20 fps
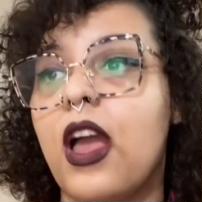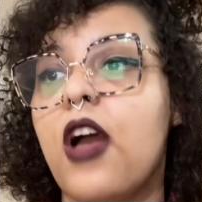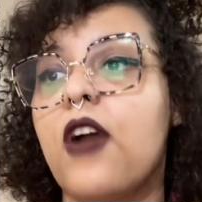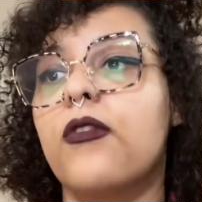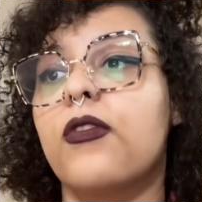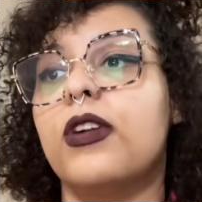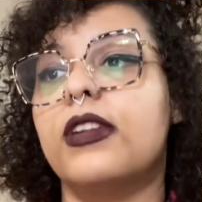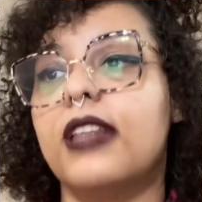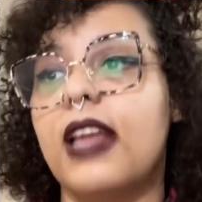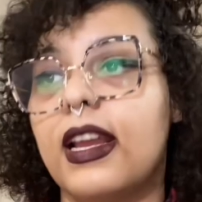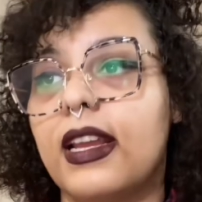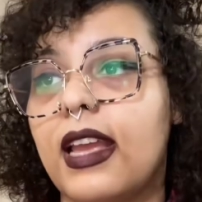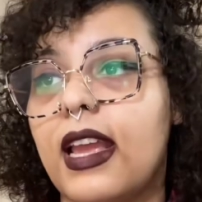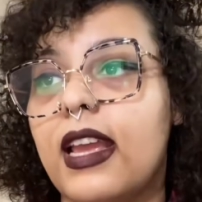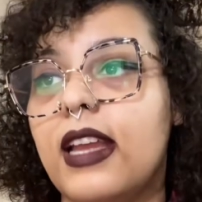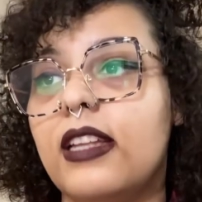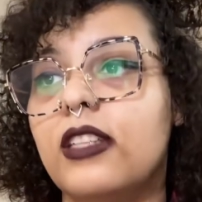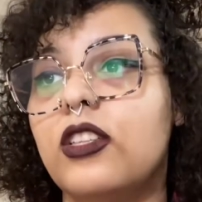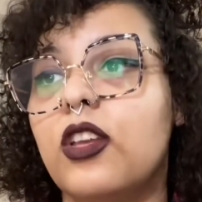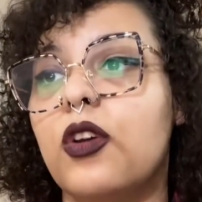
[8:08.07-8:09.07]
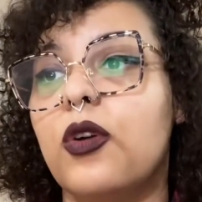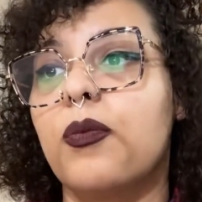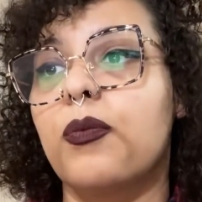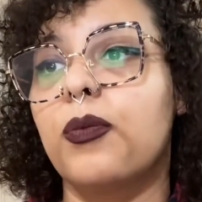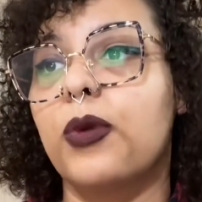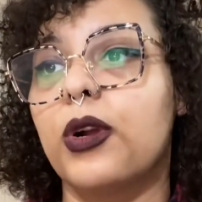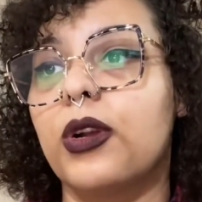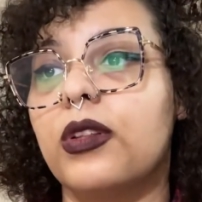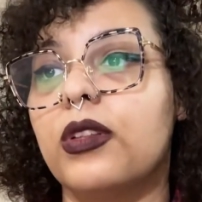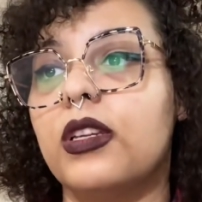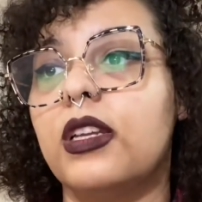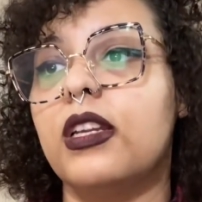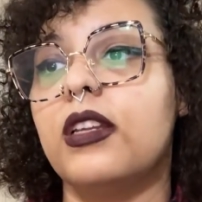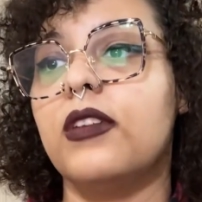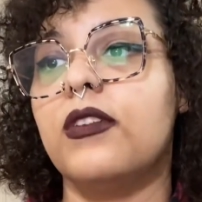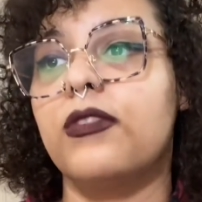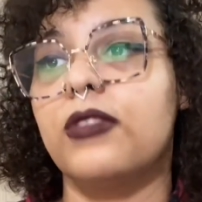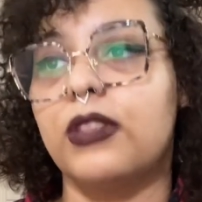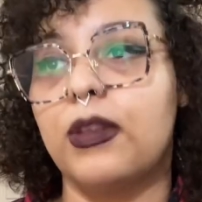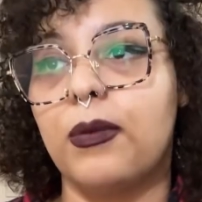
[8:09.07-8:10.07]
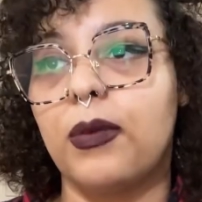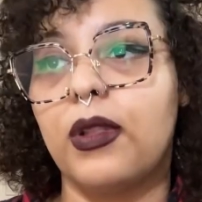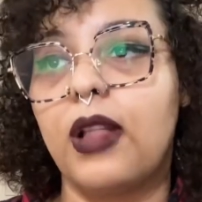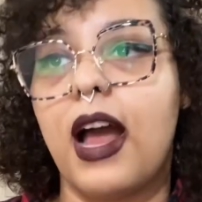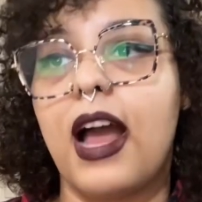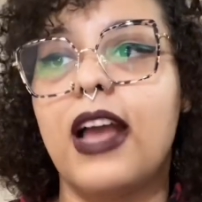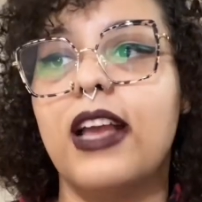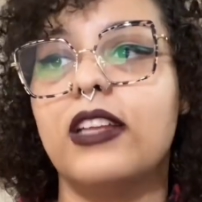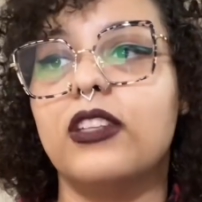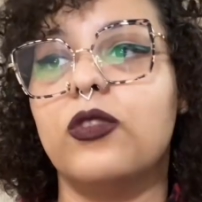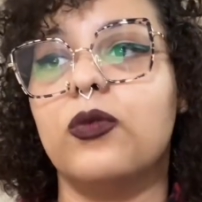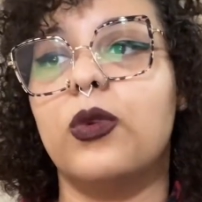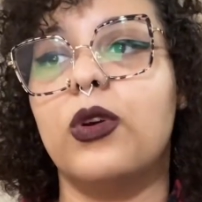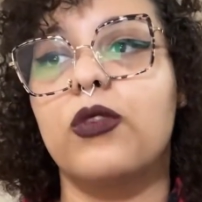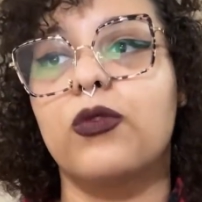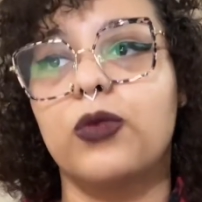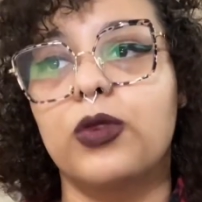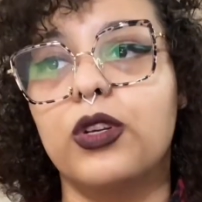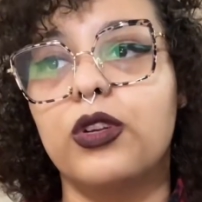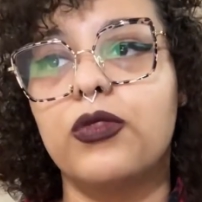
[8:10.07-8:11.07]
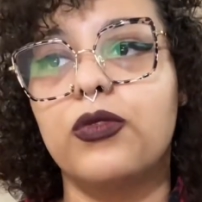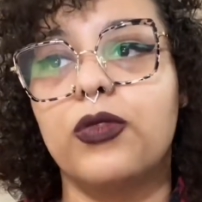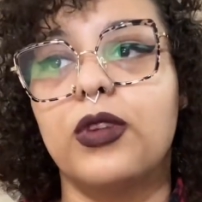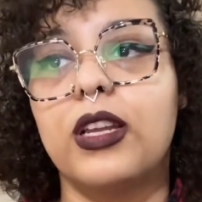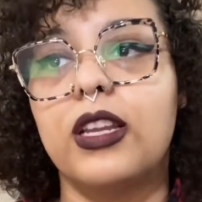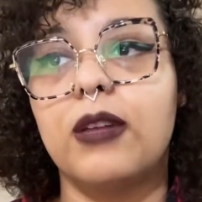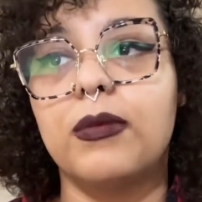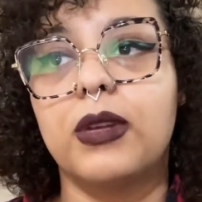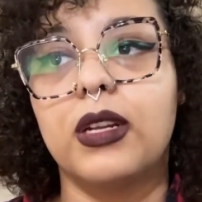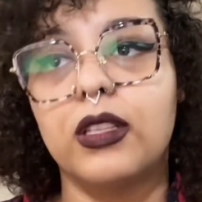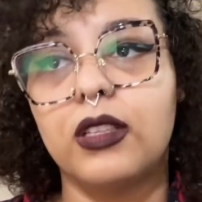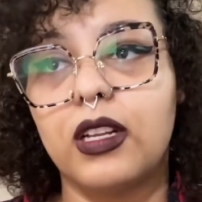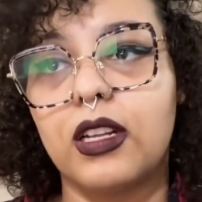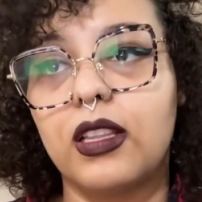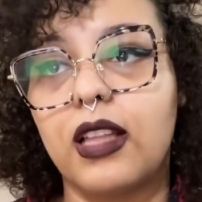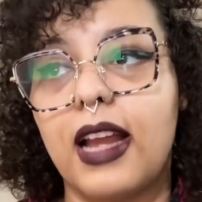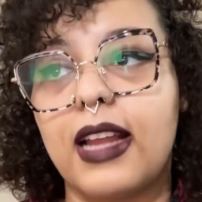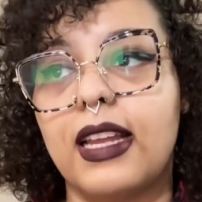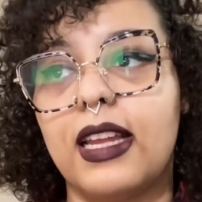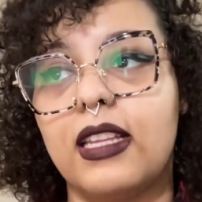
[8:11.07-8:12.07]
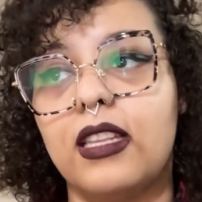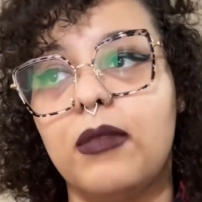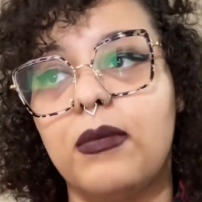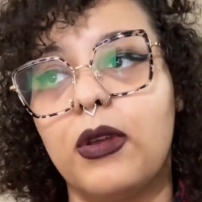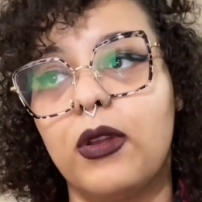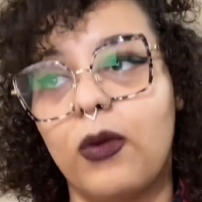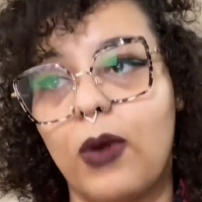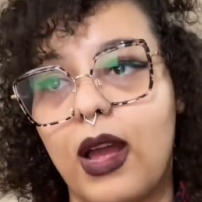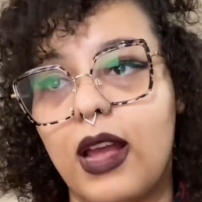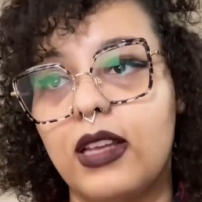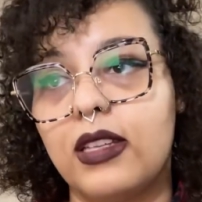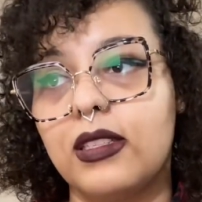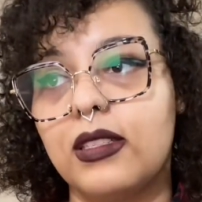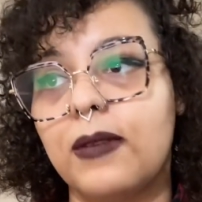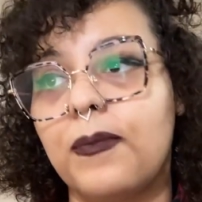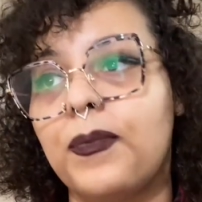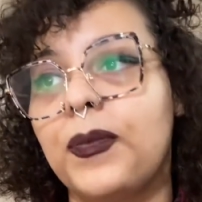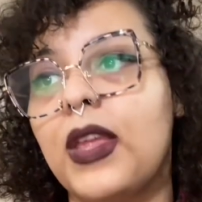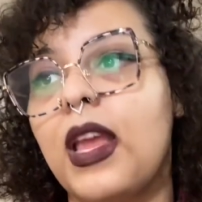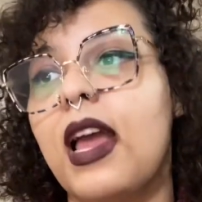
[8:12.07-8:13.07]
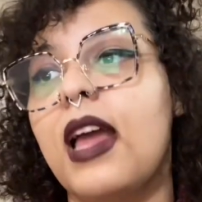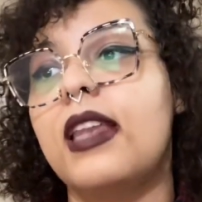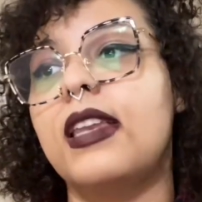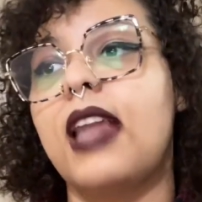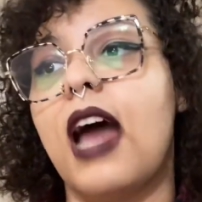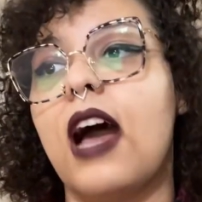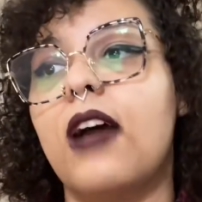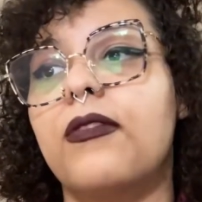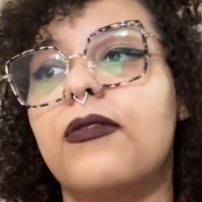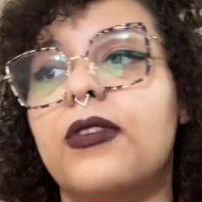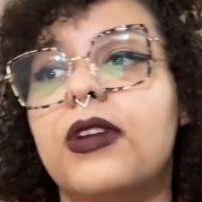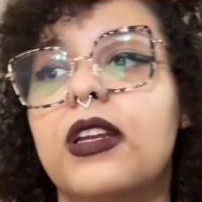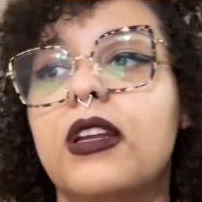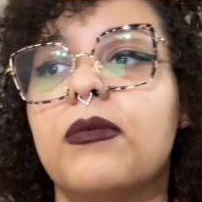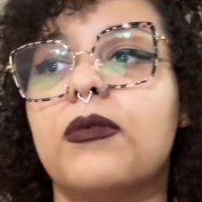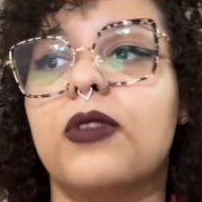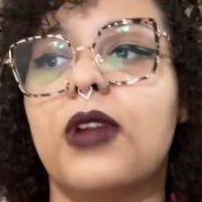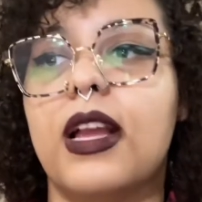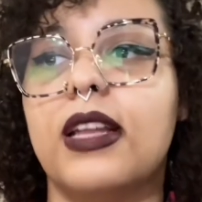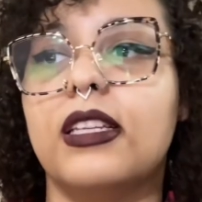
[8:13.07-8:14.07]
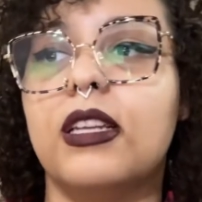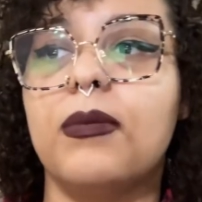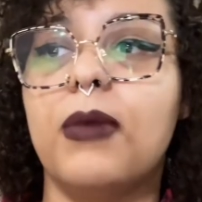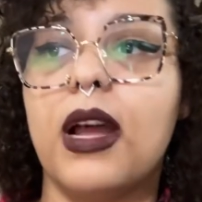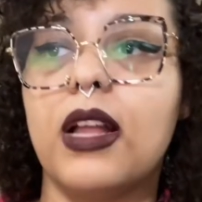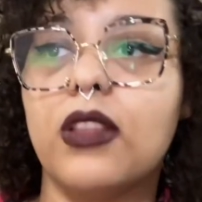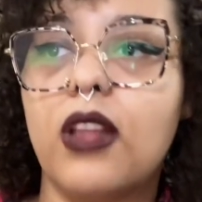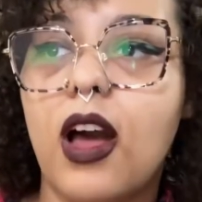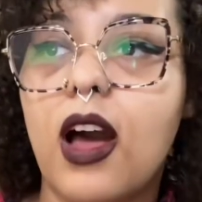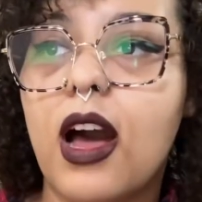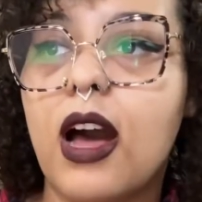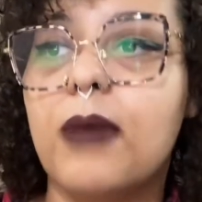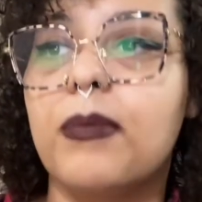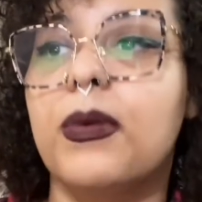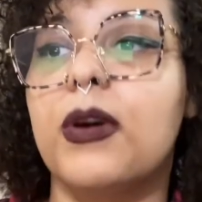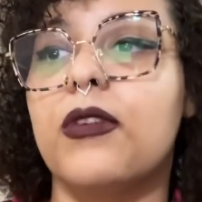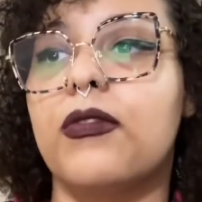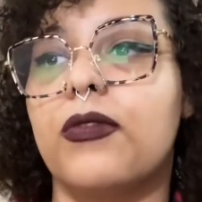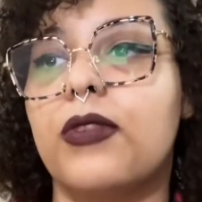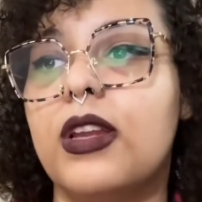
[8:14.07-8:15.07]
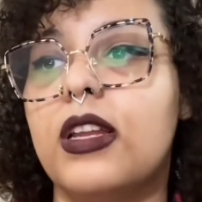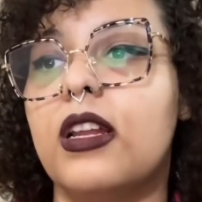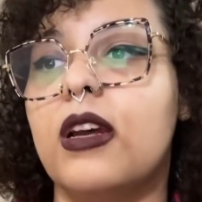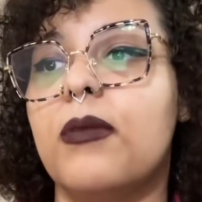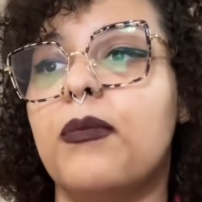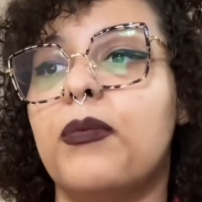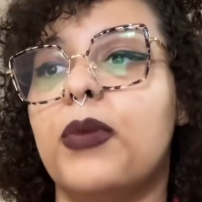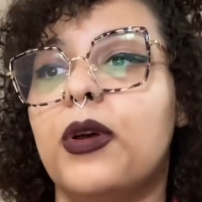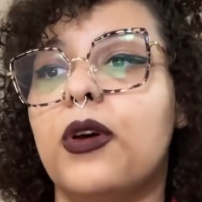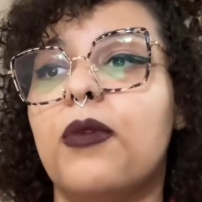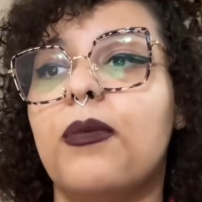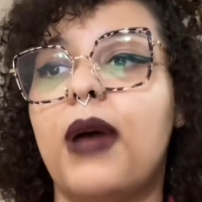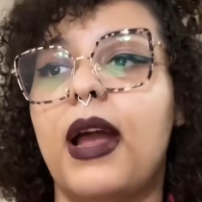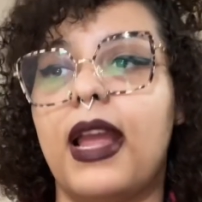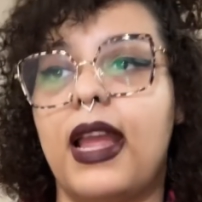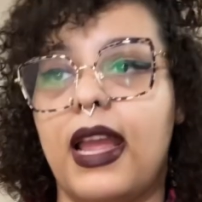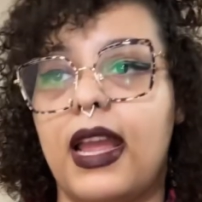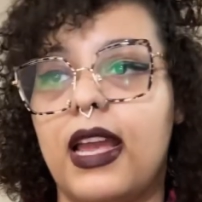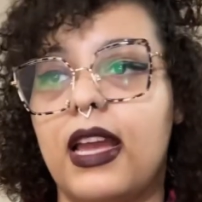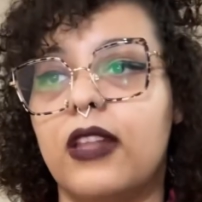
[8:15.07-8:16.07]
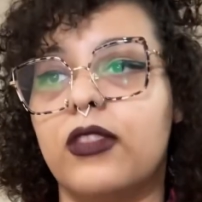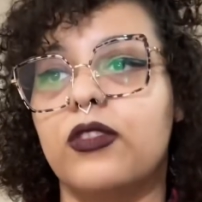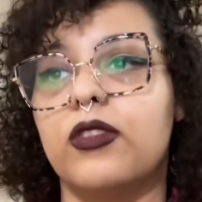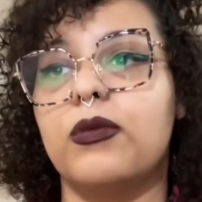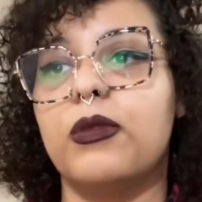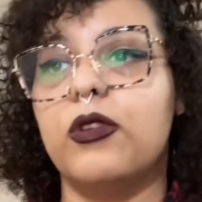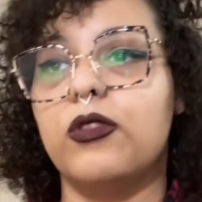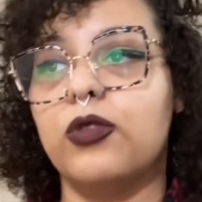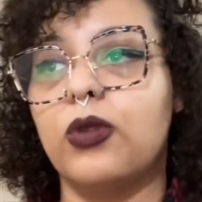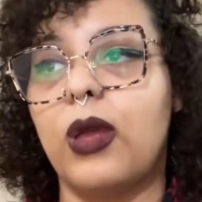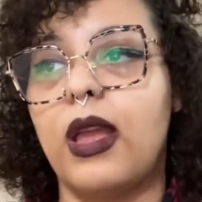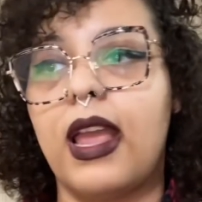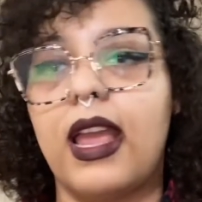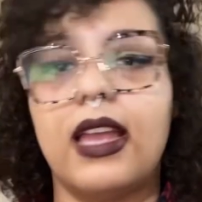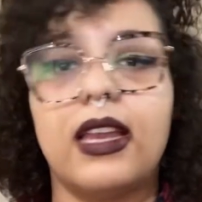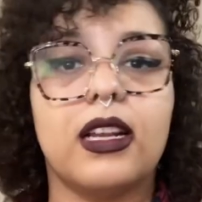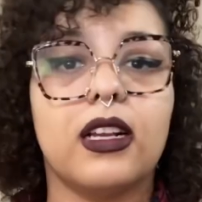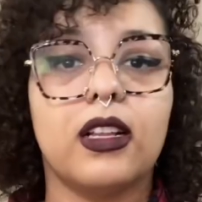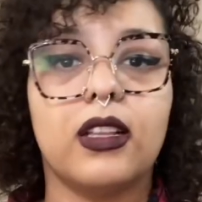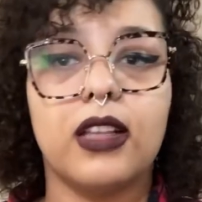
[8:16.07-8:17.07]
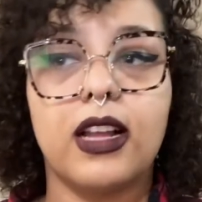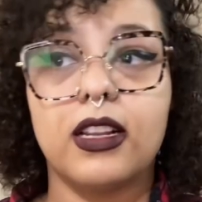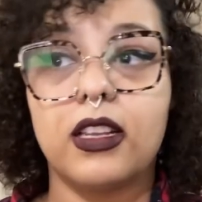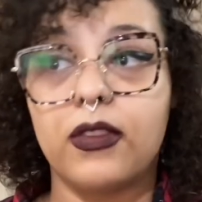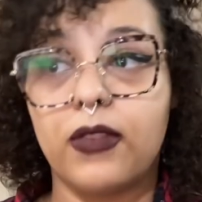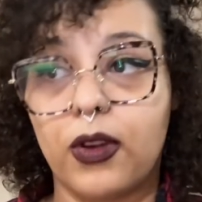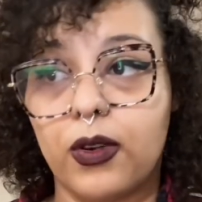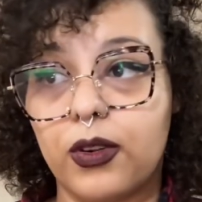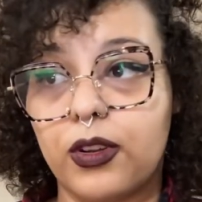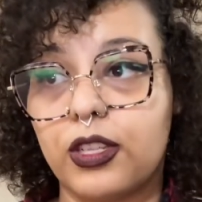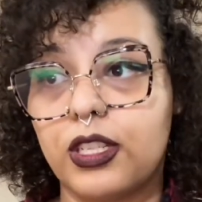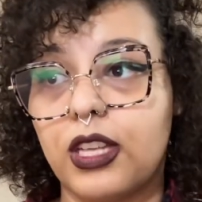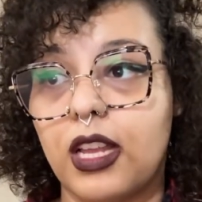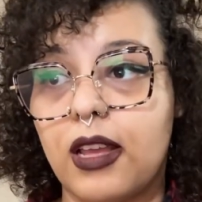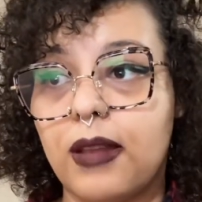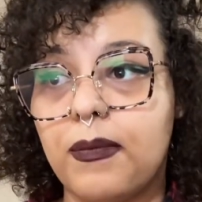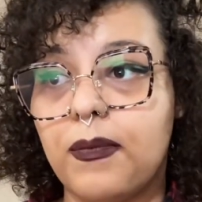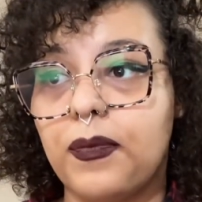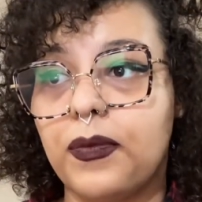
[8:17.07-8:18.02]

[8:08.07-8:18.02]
For decades, Brooklyn symbolized what real freedom could look like in the Midwest. Not freedom granted by law, but freedom built by hand through mutual aid and collective ownership.